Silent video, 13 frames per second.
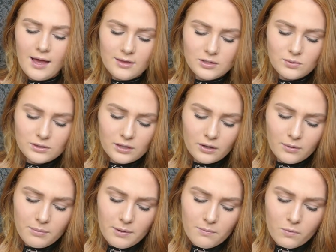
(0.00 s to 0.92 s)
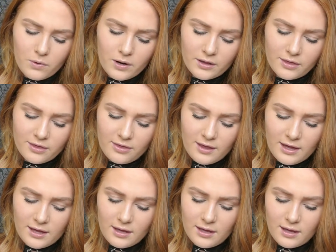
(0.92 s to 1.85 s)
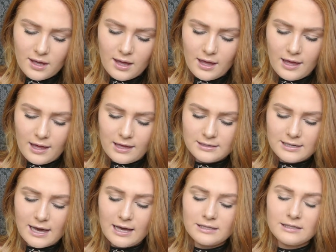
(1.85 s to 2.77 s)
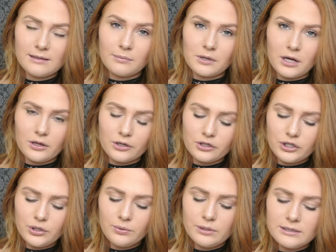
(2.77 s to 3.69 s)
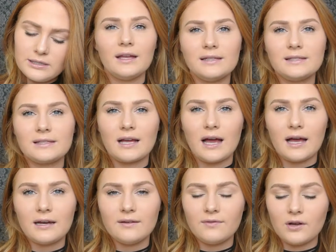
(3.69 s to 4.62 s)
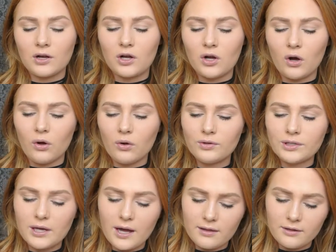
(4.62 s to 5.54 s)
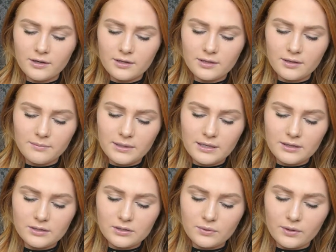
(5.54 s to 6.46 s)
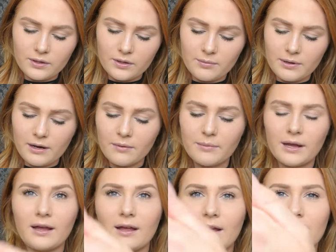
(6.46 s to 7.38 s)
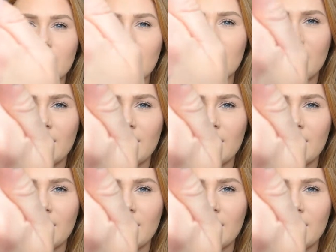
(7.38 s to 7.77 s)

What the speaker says: This one's a little bit more thick and has some color to it. It's kind of gold colored. Let me squirt a little bit out of my hand.